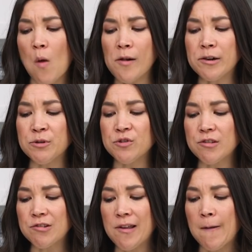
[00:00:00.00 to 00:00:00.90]
I'm
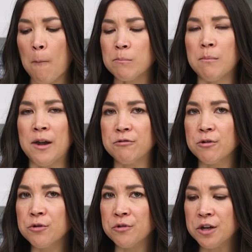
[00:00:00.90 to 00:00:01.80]
using this like
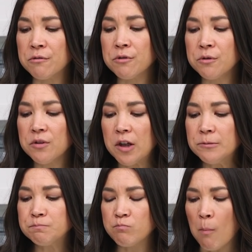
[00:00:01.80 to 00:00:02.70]
microgreen
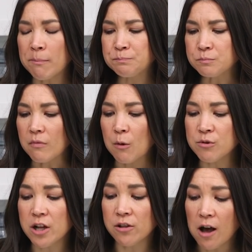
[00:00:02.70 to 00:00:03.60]
arugula,
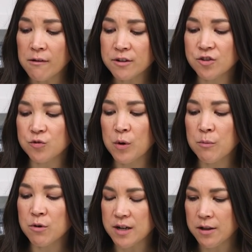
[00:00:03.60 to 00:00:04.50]
which I love because it's way
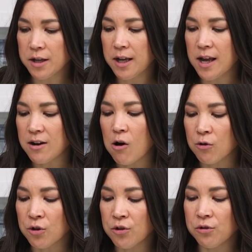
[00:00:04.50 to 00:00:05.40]
more delicate and
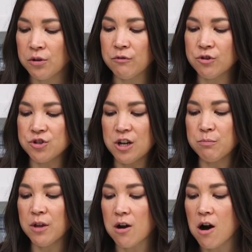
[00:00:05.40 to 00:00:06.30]
all the little leaves are
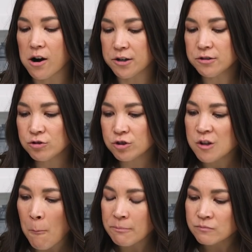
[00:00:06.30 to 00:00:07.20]
shaped like
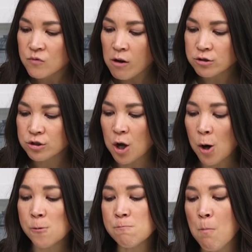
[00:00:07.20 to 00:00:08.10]
hearts.
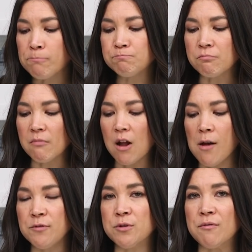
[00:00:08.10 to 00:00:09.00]
So
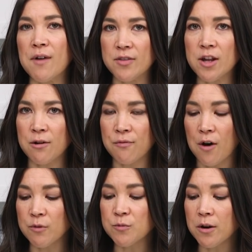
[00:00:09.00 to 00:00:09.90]
if you can find that at a
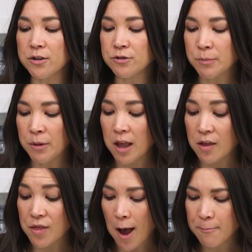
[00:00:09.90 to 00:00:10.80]
farmer's market or something,
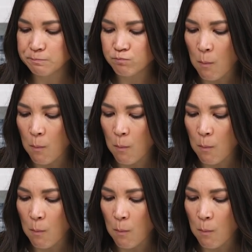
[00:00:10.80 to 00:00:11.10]
get that.